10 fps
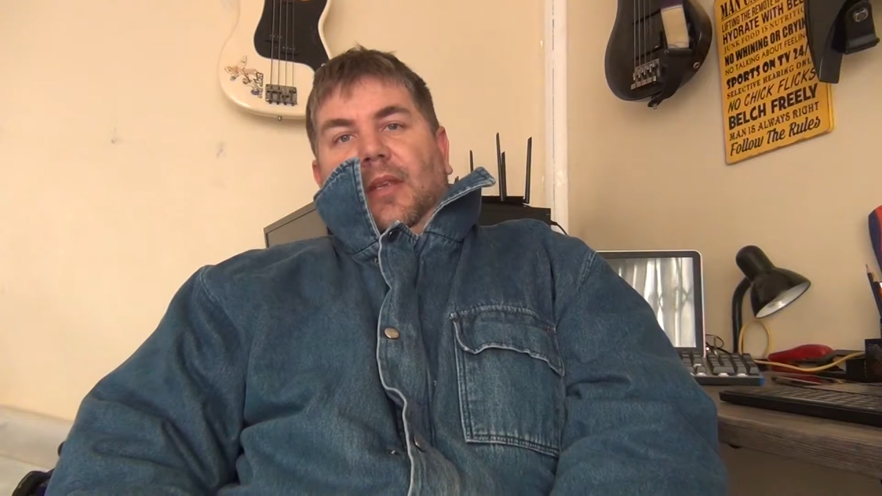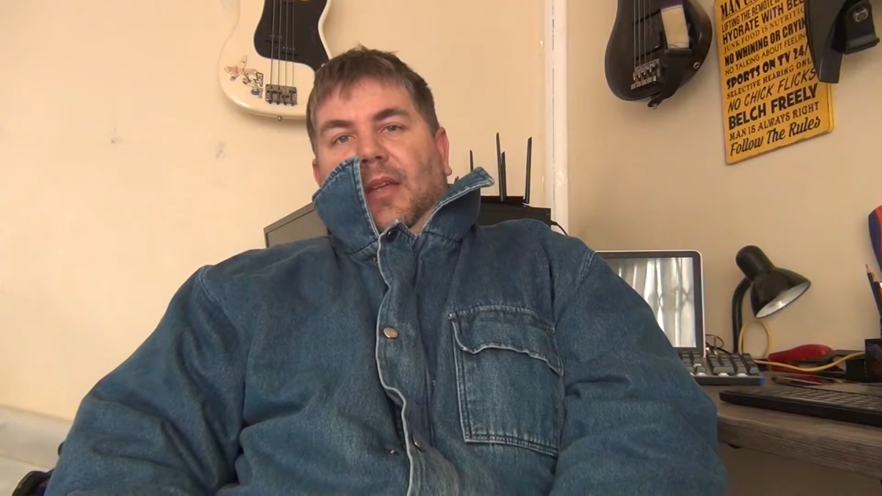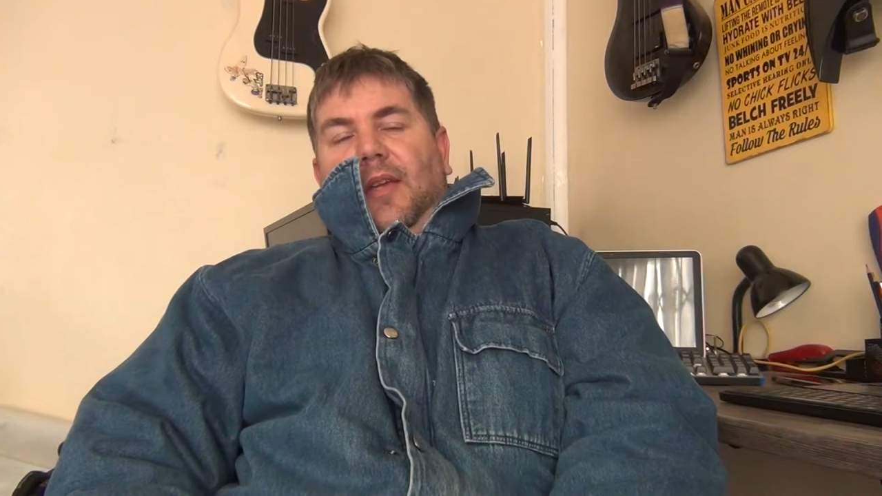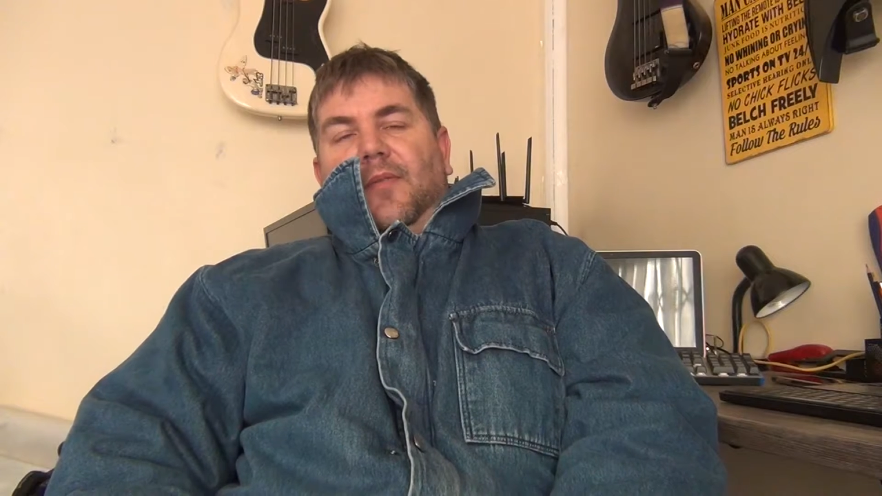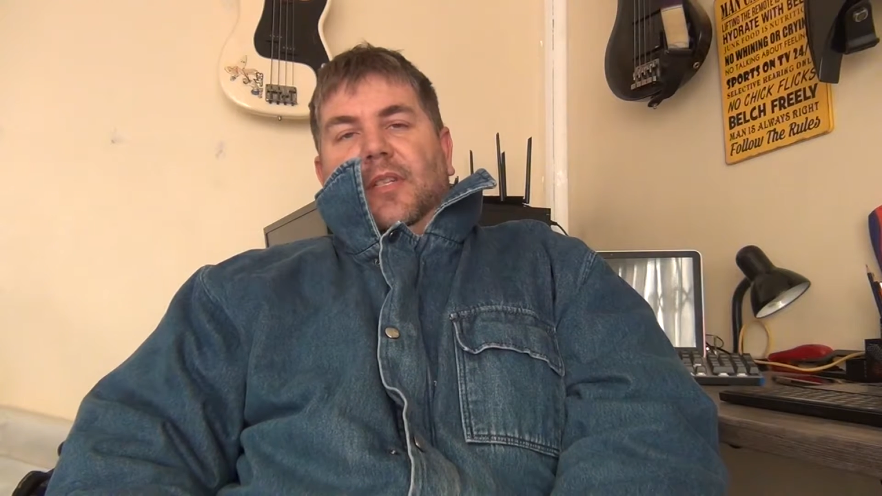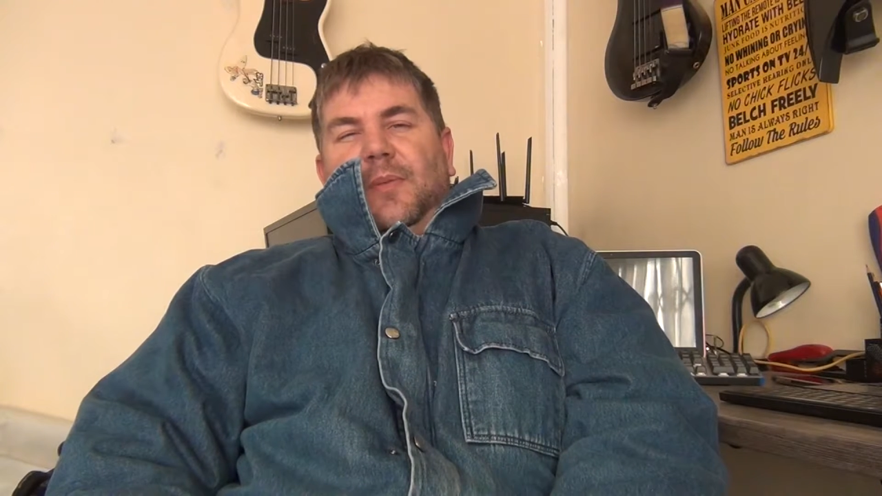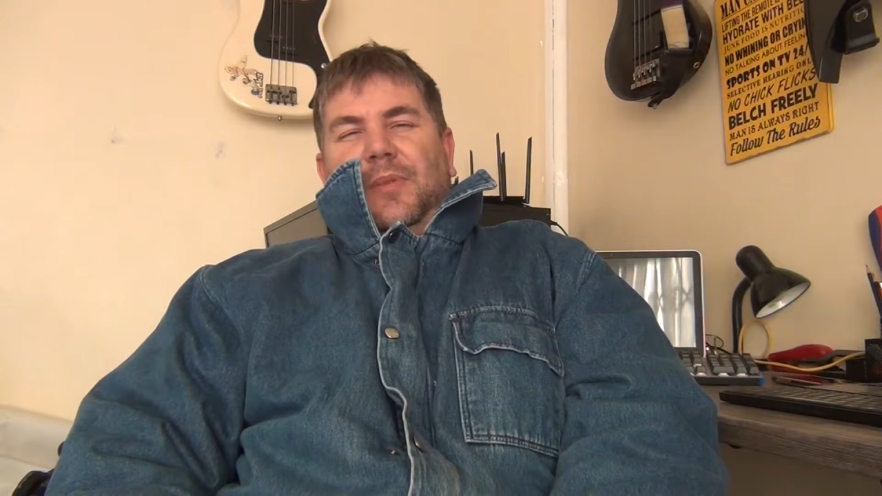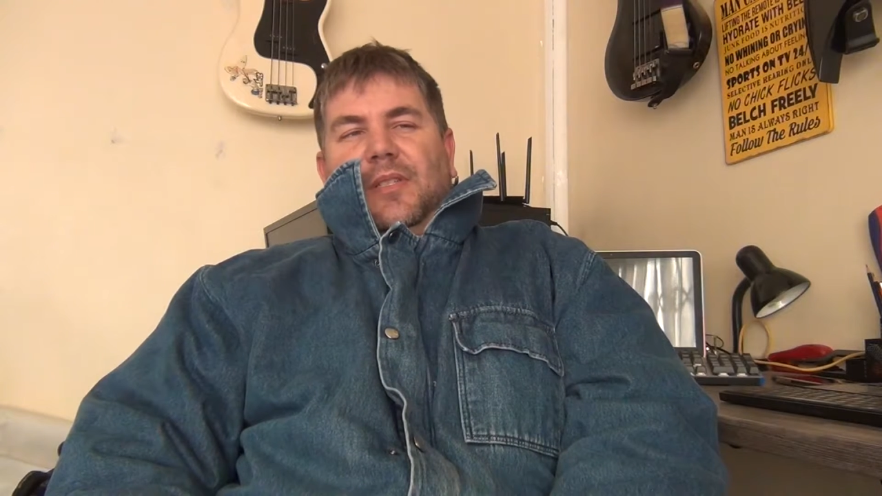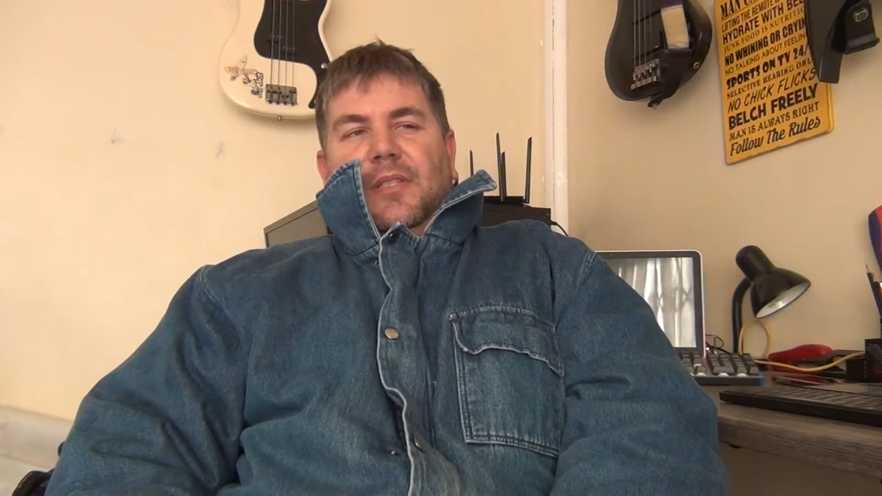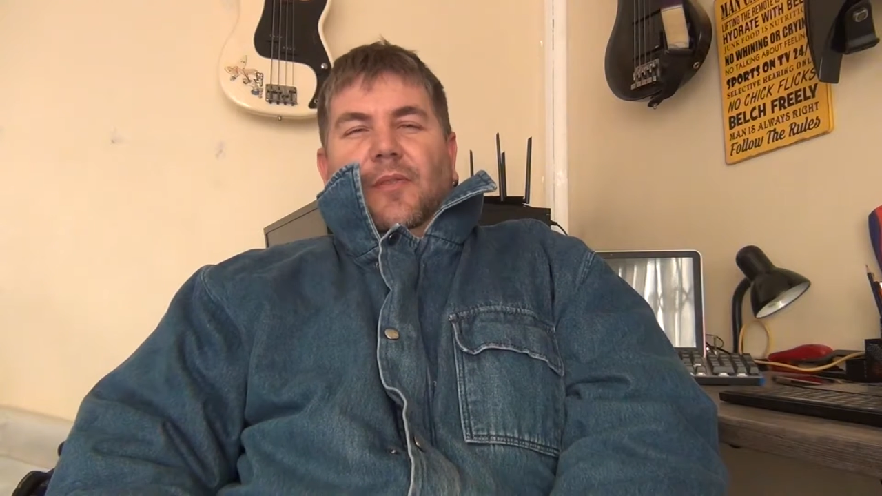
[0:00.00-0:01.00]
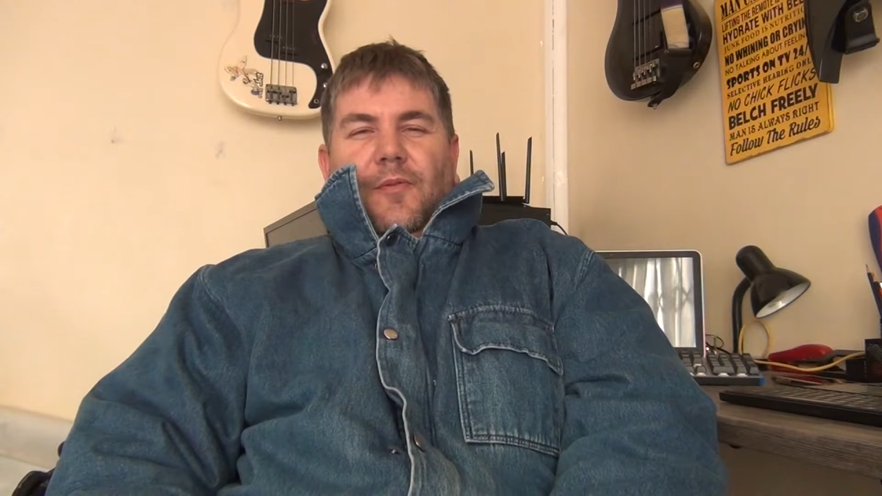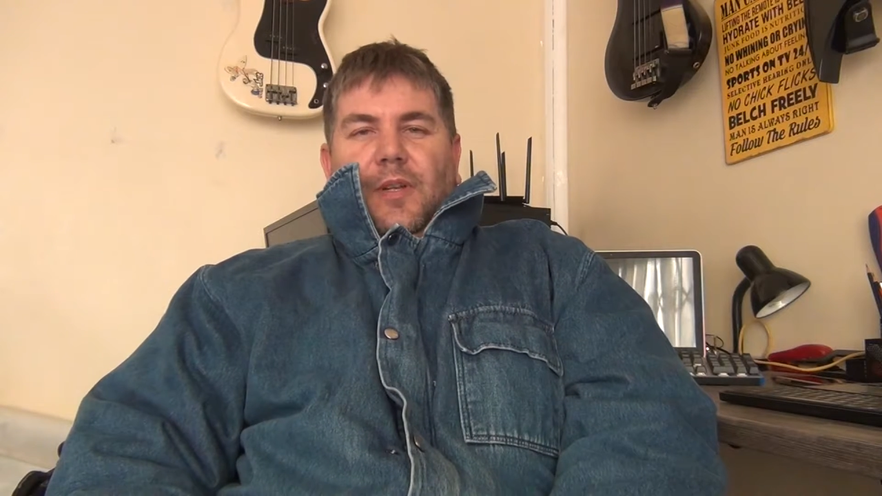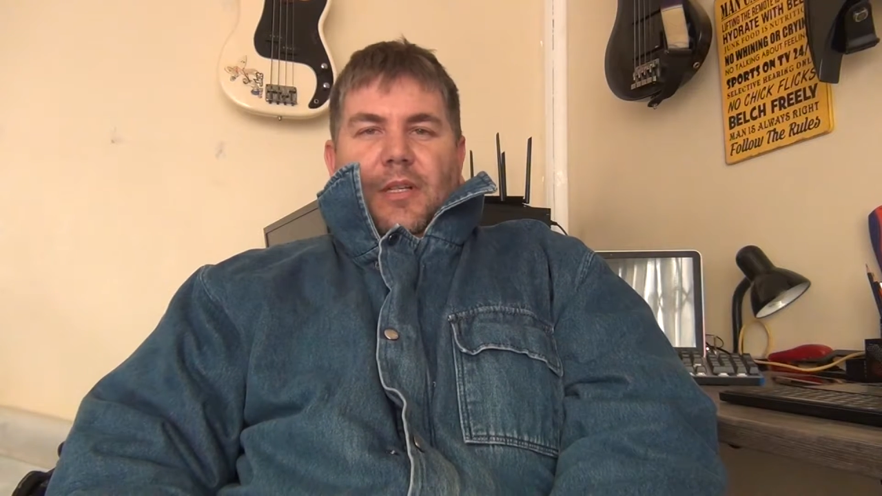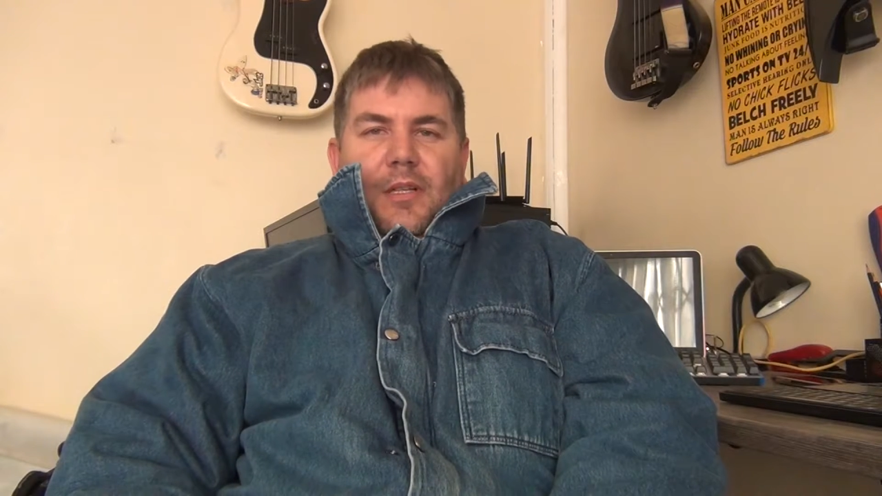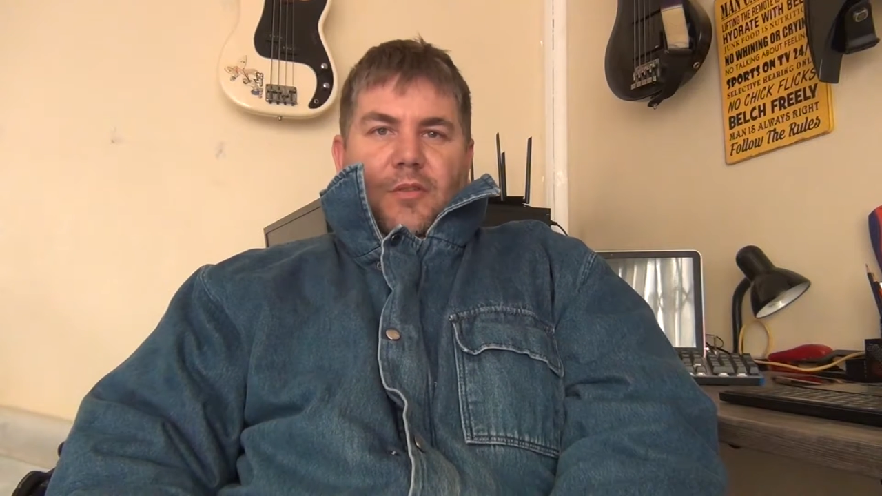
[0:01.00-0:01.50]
I haven't specifically